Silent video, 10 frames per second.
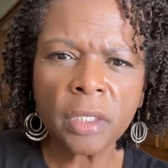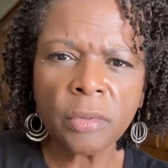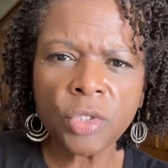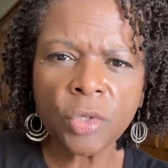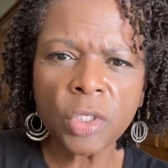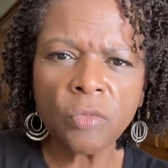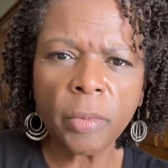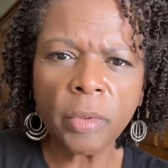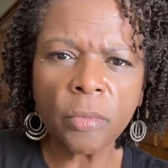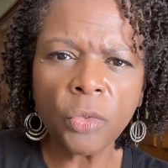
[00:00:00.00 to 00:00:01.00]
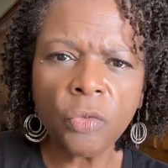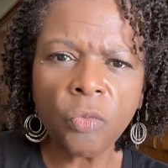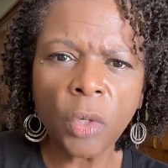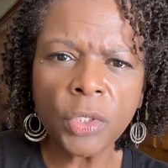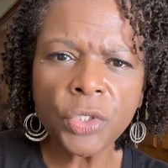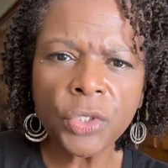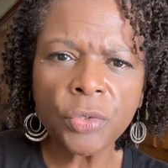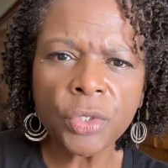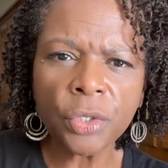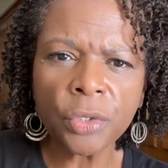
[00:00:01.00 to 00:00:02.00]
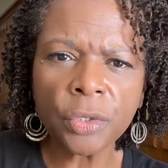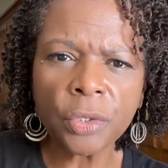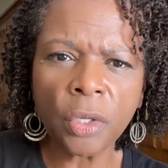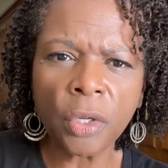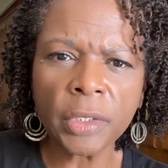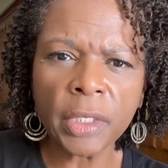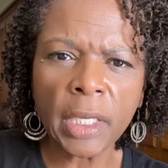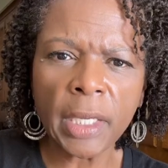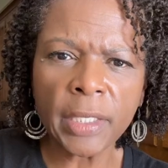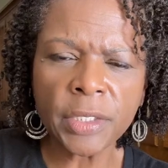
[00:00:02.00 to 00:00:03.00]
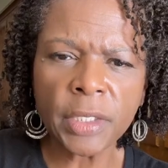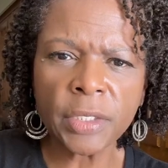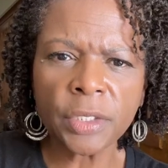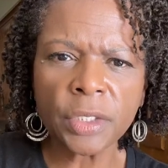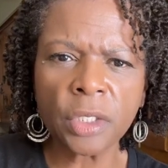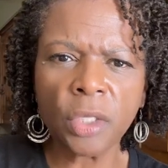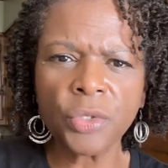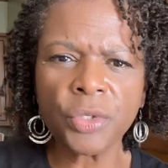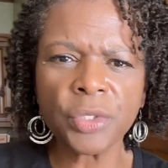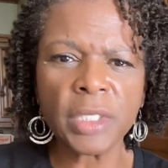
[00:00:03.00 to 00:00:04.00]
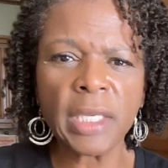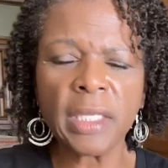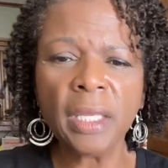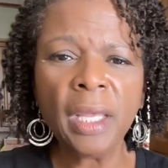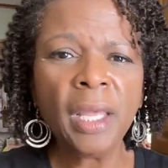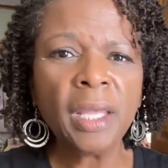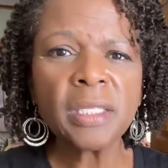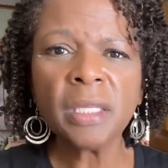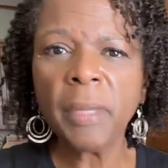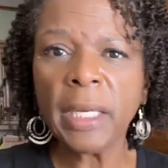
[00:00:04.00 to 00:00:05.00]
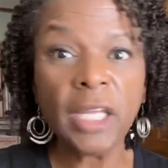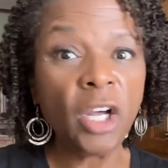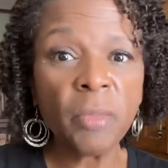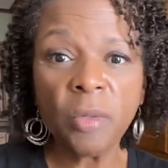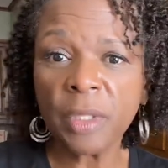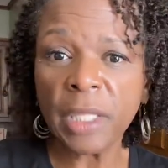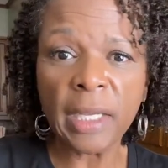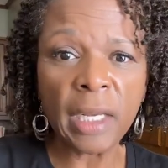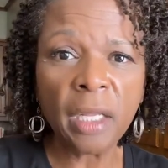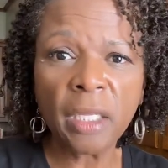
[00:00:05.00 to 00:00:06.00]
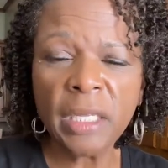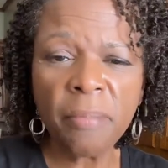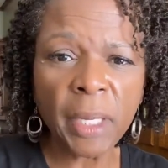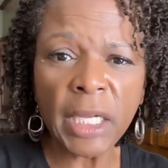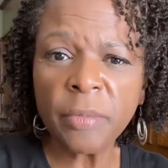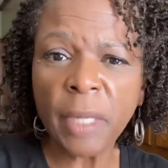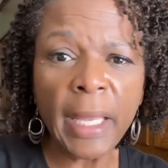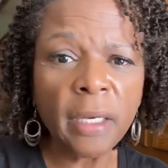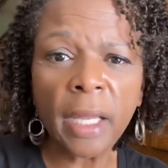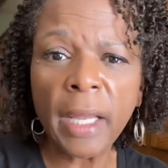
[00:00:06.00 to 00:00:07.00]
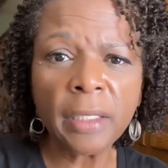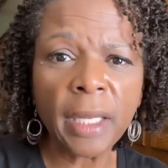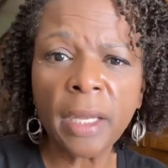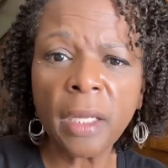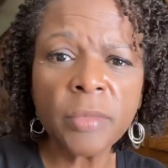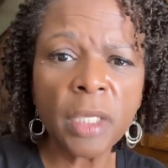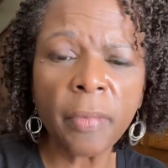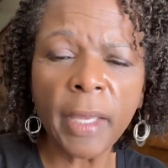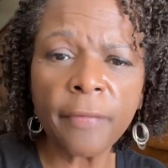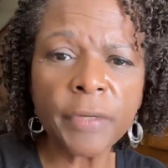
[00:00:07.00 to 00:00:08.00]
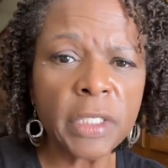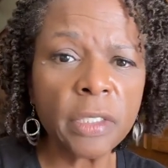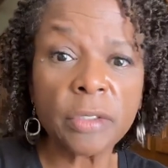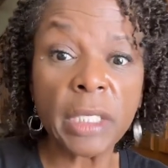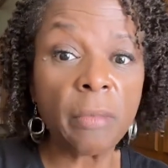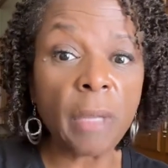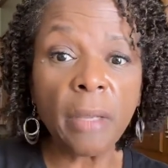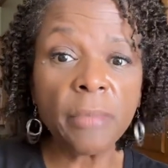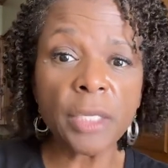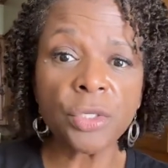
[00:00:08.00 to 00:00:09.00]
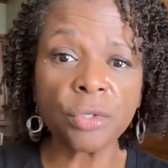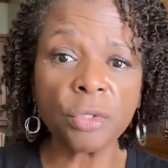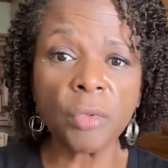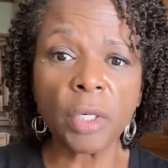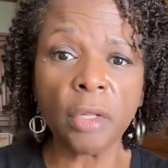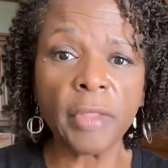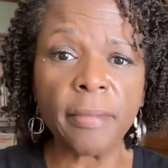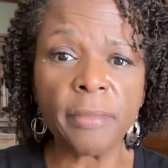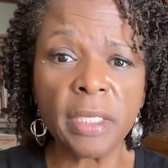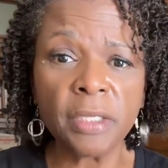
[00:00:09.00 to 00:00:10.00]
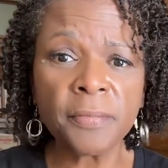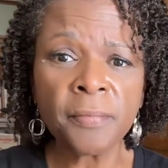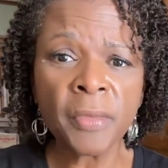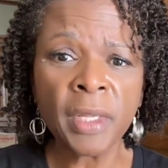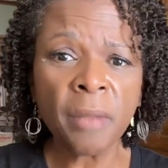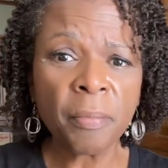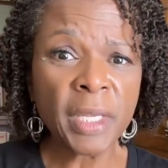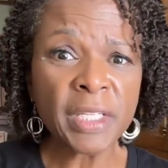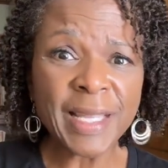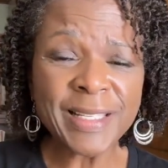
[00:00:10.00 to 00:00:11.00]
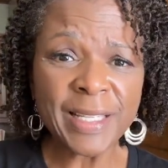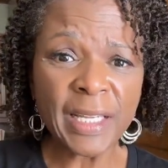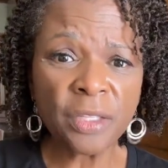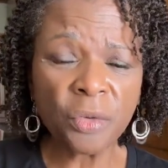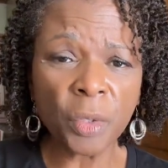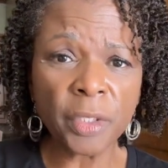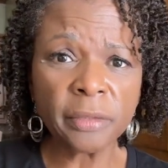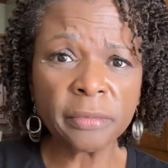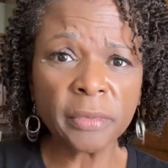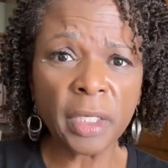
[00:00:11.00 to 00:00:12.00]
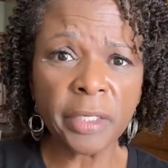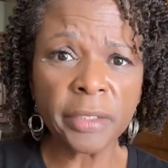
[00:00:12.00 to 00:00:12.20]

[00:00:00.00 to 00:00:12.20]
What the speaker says: The restriction will be removed once you turn on the content disclosure setting. Somebody help me with that. Inbox me. That comes up every single time. I'm not sure what all that means because I said the word